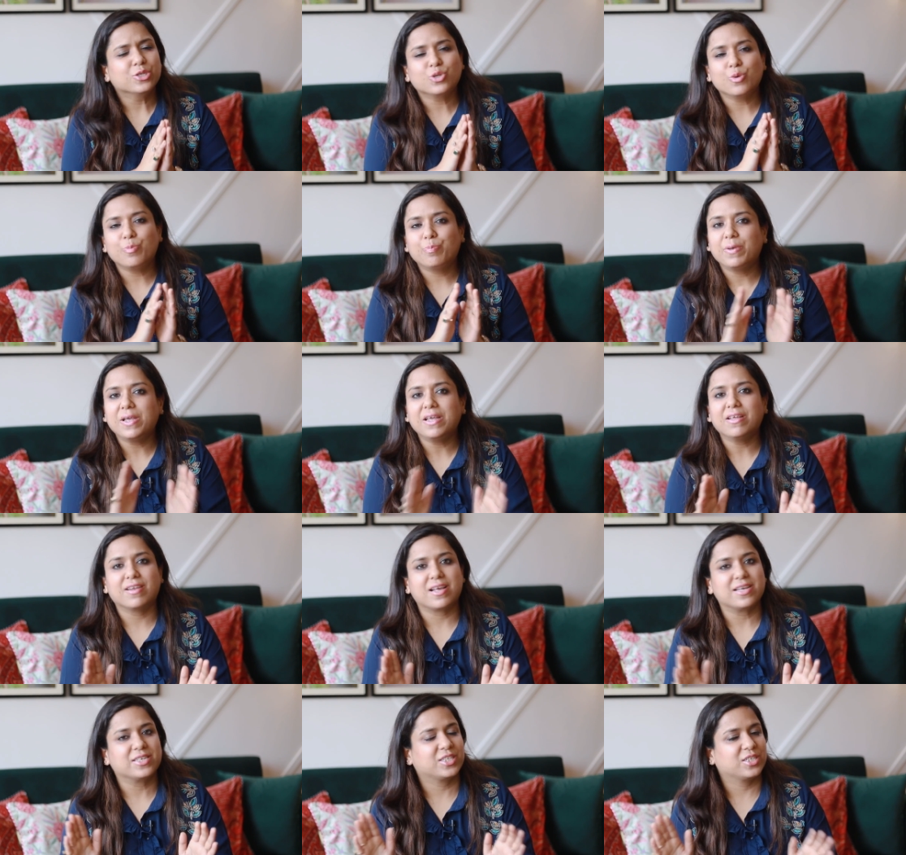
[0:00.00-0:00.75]
So be
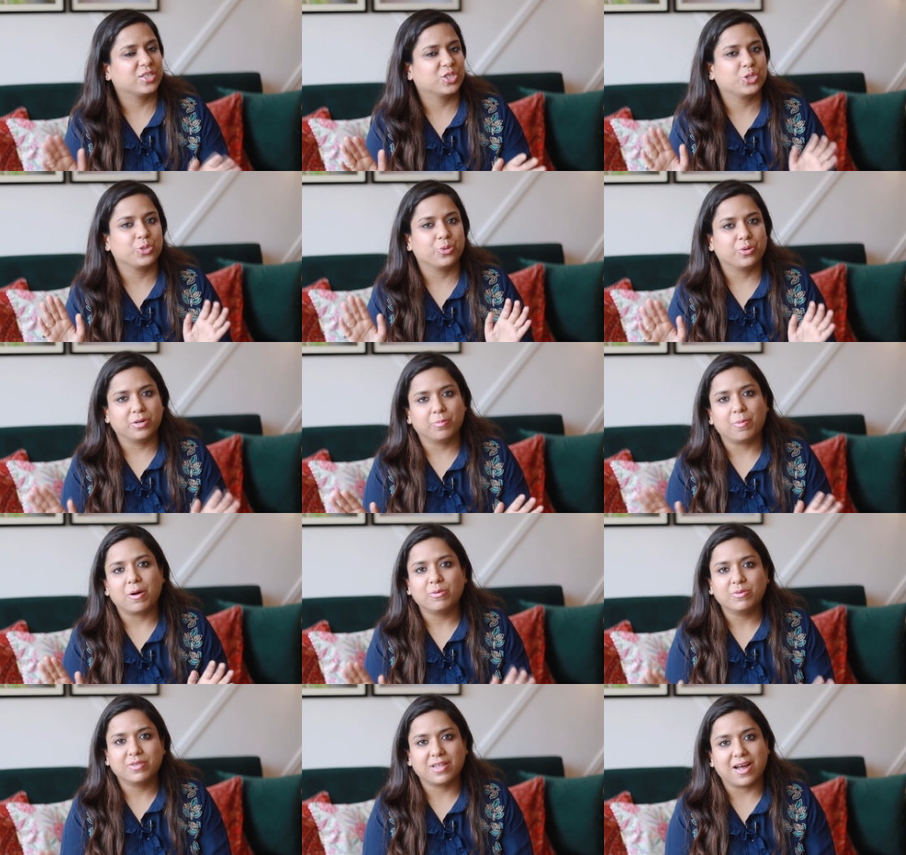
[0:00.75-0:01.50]
rest assured
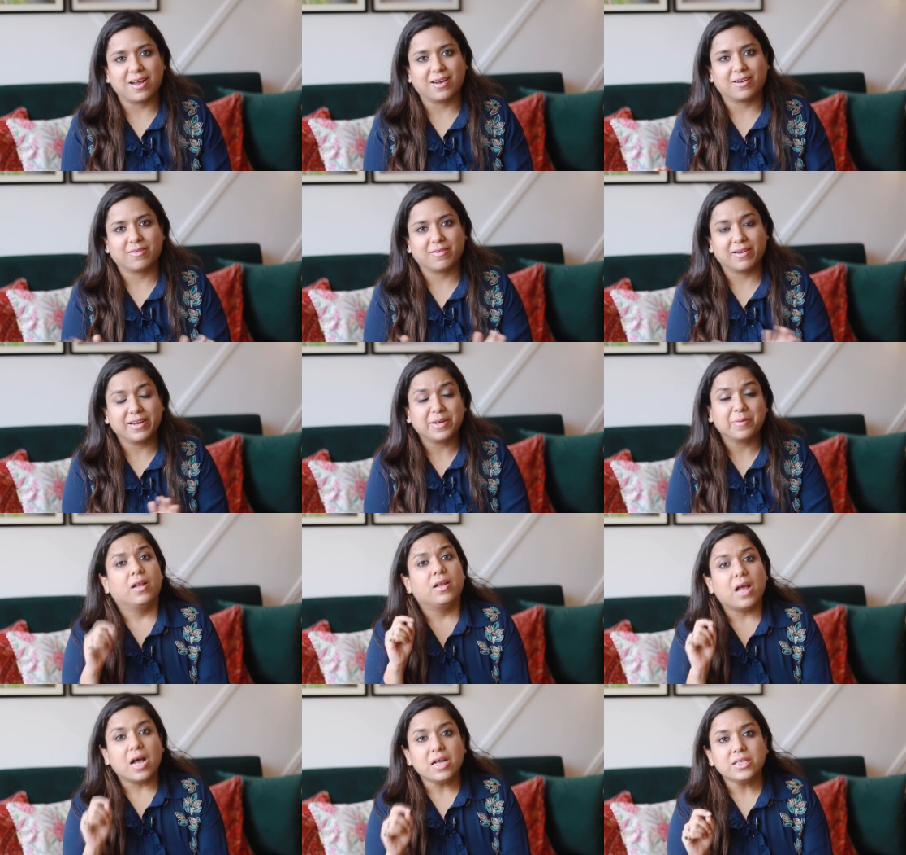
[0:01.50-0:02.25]
about that,
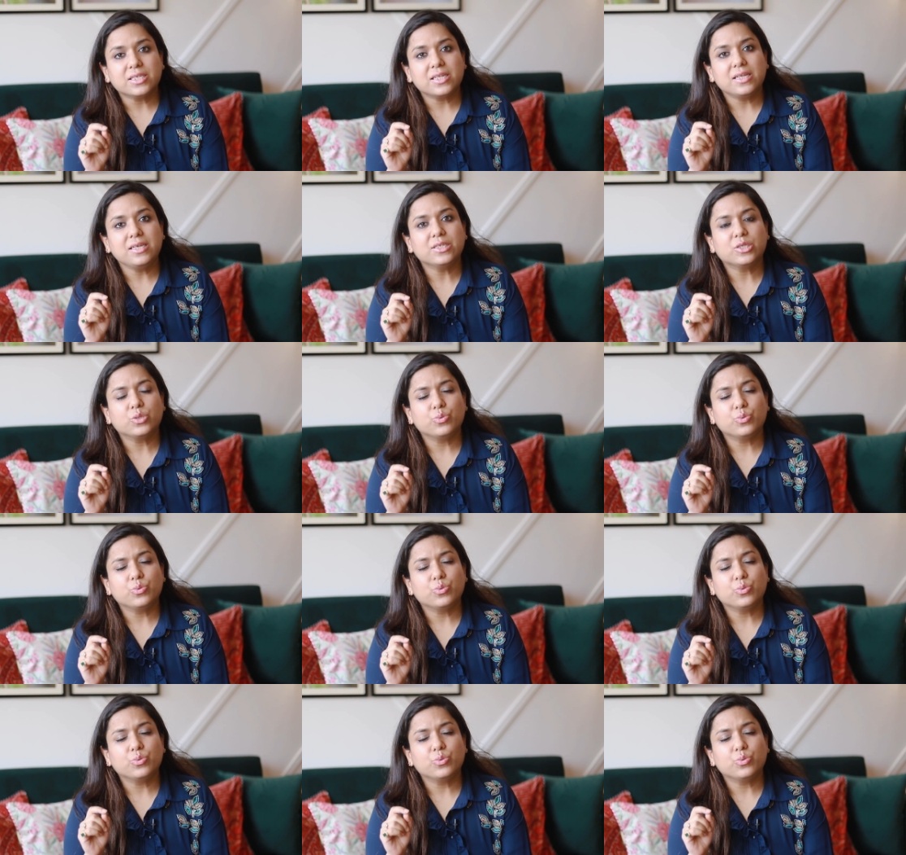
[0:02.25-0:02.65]
right? Lastly